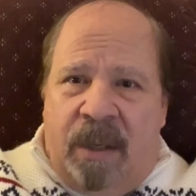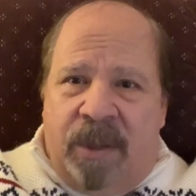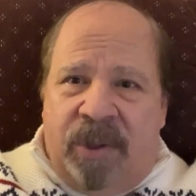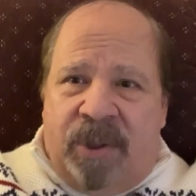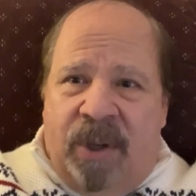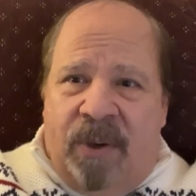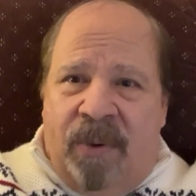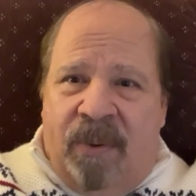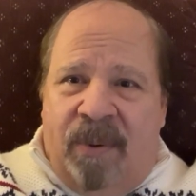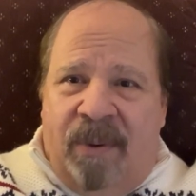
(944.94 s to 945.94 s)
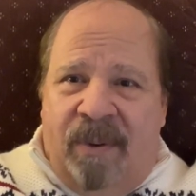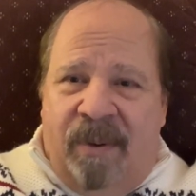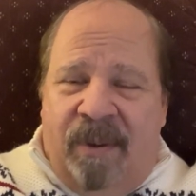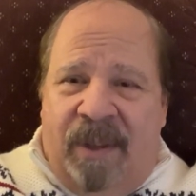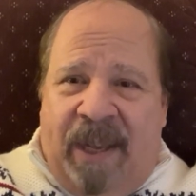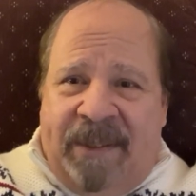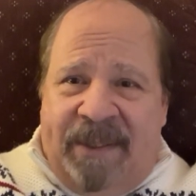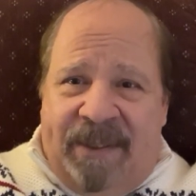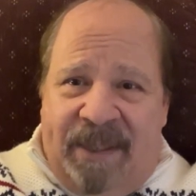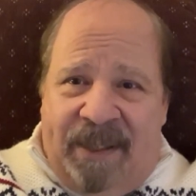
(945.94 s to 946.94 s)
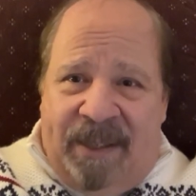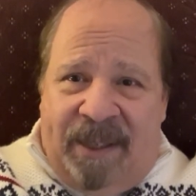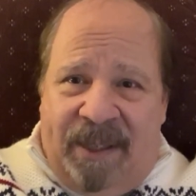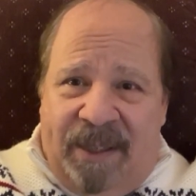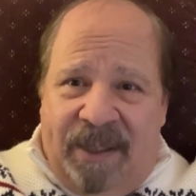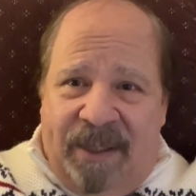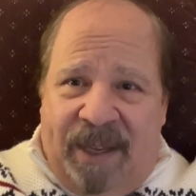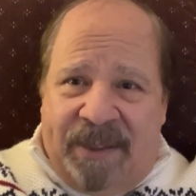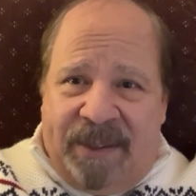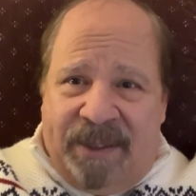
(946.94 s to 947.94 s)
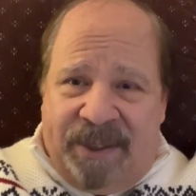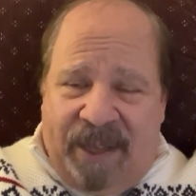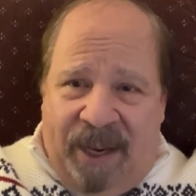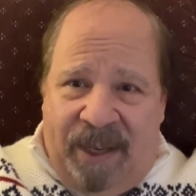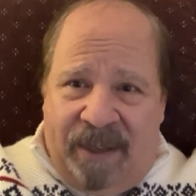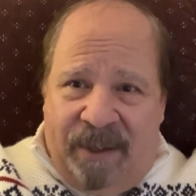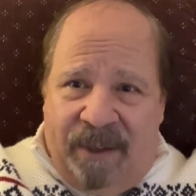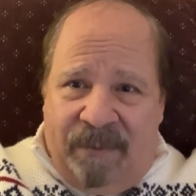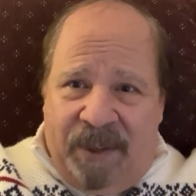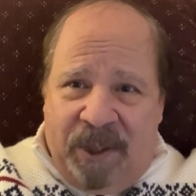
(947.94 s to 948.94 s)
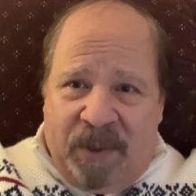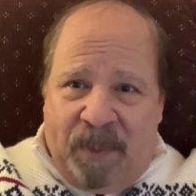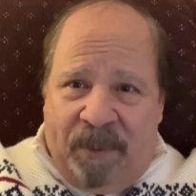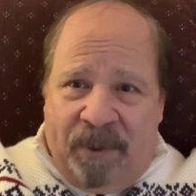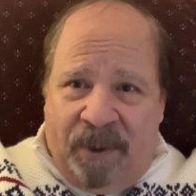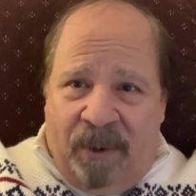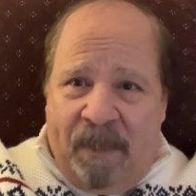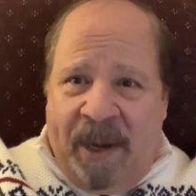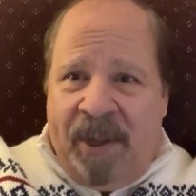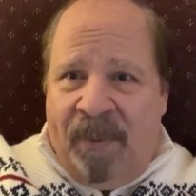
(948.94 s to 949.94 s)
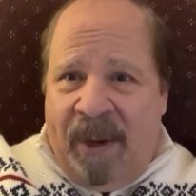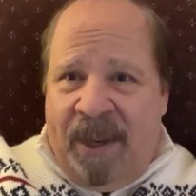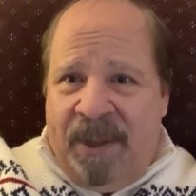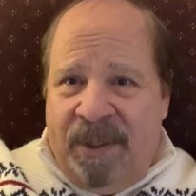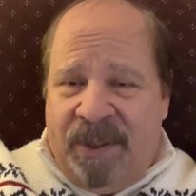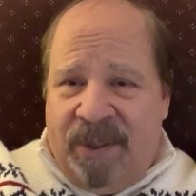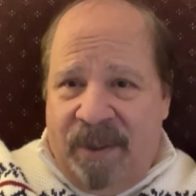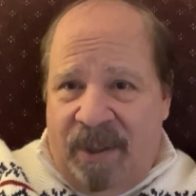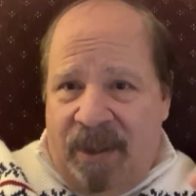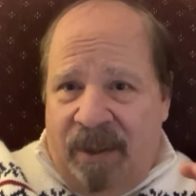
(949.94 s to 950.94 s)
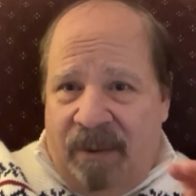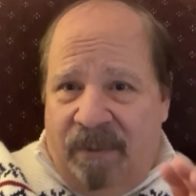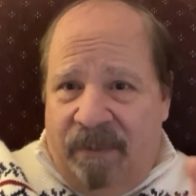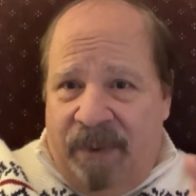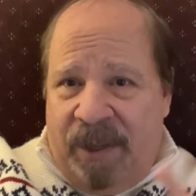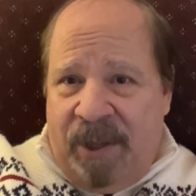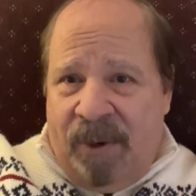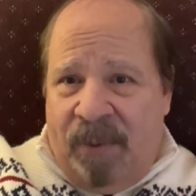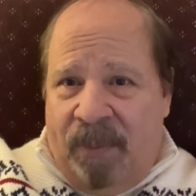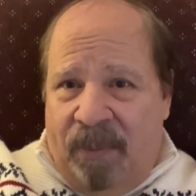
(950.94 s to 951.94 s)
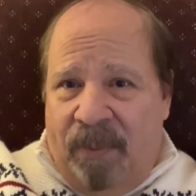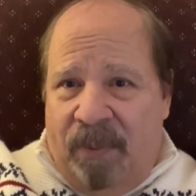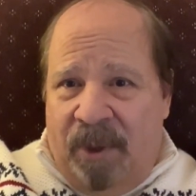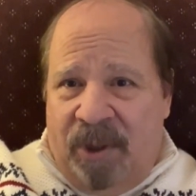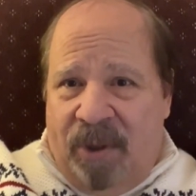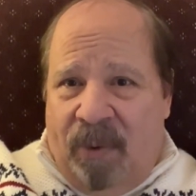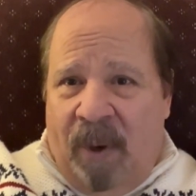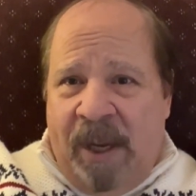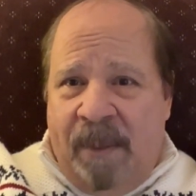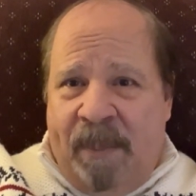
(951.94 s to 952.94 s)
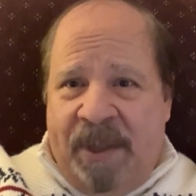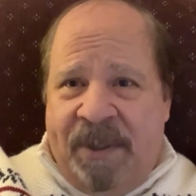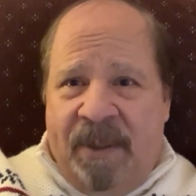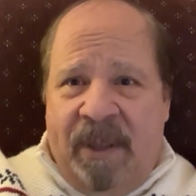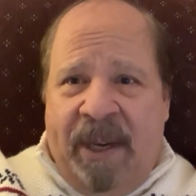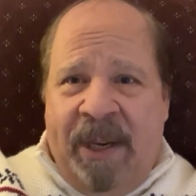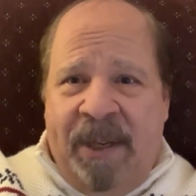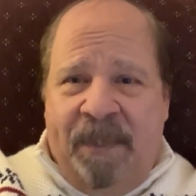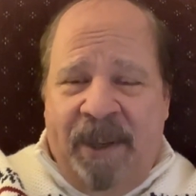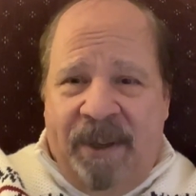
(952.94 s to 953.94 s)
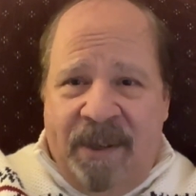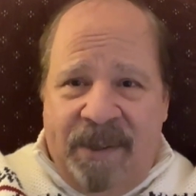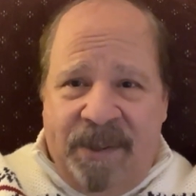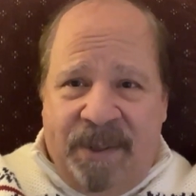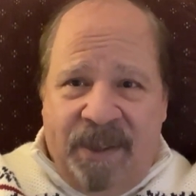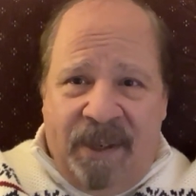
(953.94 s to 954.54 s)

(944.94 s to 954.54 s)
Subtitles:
so that's the state of the experiment. Oh, by the way, this video was quite a bit delayed because